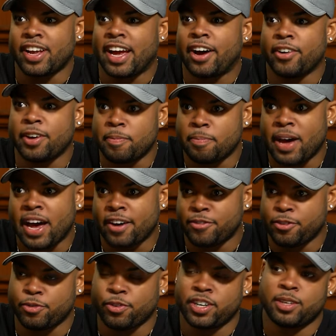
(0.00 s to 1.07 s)
and how
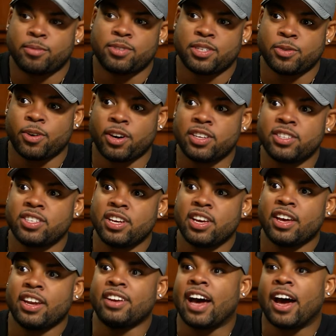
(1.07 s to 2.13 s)
impactful Run-DMC was,
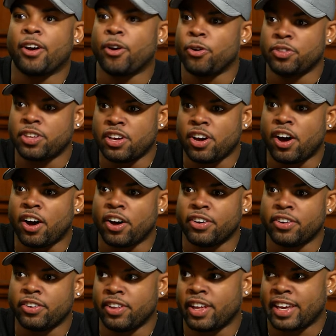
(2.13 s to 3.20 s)
not only
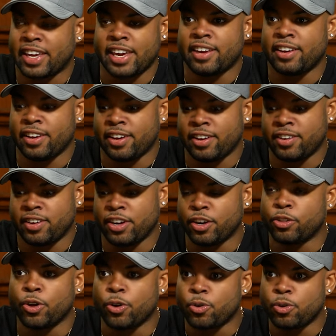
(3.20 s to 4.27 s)
on like in a
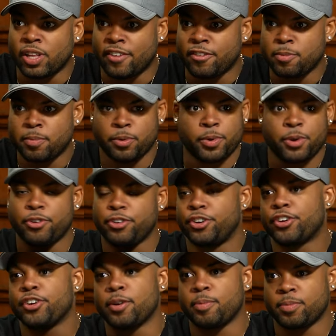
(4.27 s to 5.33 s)
local level, but we were in
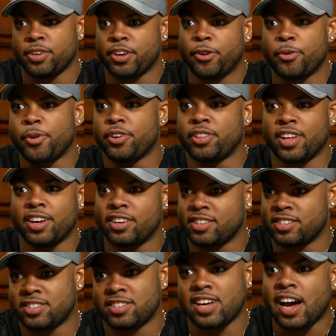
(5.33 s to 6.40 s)
Europe. You know, we were in
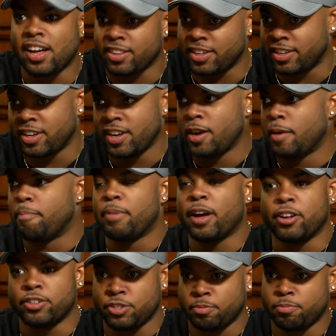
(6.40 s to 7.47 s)
London, Scotland,
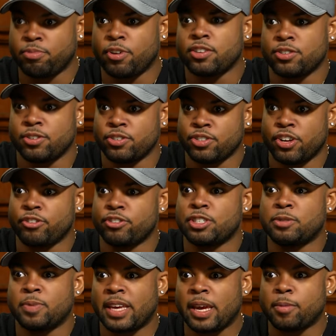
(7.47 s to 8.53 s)
Belgium, Brussels, you know, and
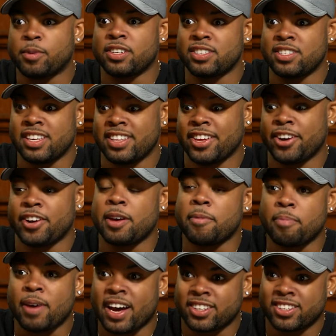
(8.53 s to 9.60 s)
just being able to see their
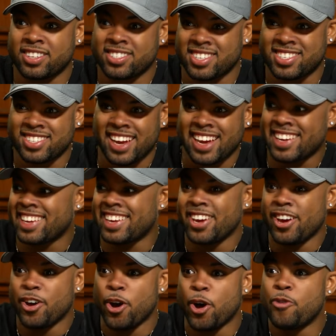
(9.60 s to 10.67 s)
impact on society
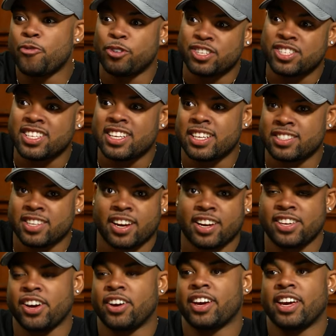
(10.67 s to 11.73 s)
overseas at a
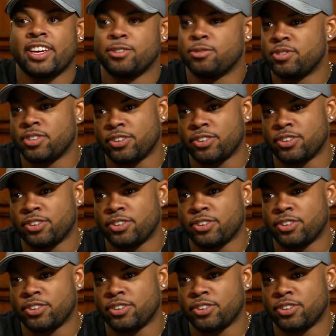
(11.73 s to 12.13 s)
young age was